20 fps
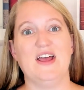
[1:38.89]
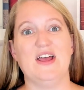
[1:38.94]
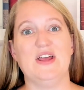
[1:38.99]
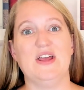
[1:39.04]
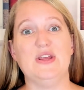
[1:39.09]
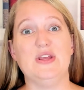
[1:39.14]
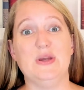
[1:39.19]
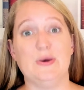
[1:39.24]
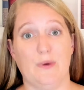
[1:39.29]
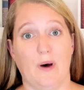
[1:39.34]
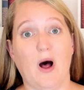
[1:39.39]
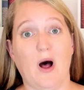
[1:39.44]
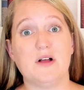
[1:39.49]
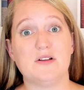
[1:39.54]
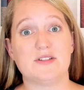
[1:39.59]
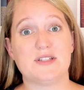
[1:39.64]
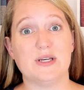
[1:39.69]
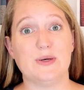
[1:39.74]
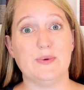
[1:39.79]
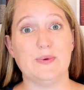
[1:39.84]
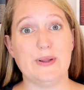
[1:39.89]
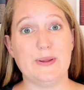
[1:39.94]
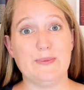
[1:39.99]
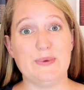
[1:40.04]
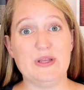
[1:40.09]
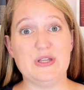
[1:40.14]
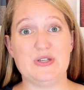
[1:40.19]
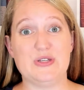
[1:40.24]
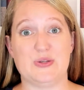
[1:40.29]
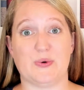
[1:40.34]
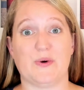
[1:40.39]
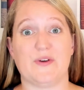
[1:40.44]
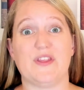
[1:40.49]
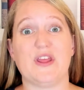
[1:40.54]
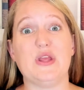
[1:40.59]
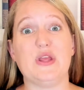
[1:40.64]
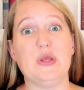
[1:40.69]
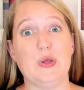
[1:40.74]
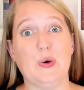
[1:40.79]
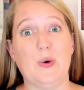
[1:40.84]
You also want to be sure
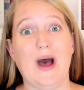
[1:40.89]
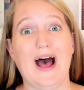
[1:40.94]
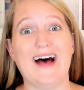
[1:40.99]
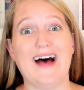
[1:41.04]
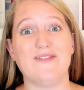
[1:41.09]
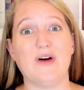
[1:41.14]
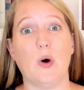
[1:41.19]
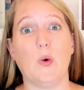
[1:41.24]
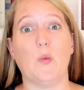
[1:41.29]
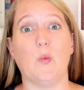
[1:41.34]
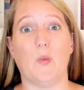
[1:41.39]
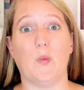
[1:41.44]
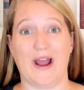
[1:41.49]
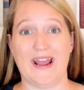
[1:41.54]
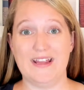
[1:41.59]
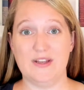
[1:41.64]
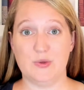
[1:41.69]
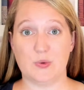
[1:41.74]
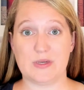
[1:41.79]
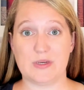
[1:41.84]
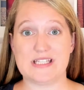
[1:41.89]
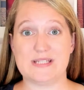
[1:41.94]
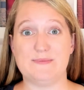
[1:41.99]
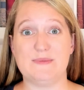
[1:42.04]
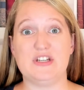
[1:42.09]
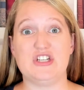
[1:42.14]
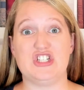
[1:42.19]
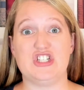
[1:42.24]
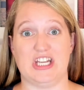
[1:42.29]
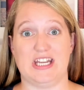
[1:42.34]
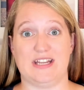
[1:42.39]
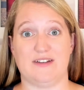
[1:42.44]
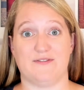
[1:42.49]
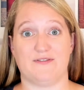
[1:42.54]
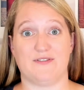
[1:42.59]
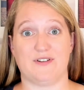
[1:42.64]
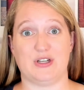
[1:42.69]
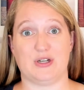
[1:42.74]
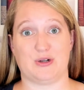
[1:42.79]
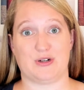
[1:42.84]
that you have a white noise machine
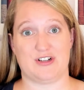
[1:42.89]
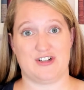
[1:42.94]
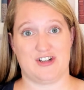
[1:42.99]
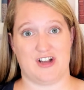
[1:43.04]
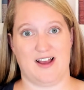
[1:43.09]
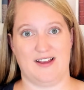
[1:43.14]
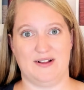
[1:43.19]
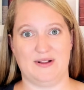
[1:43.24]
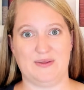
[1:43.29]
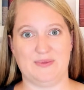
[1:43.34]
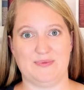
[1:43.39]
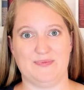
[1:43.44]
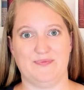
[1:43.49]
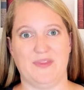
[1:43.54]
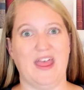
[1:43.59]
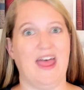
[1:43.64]
for your child.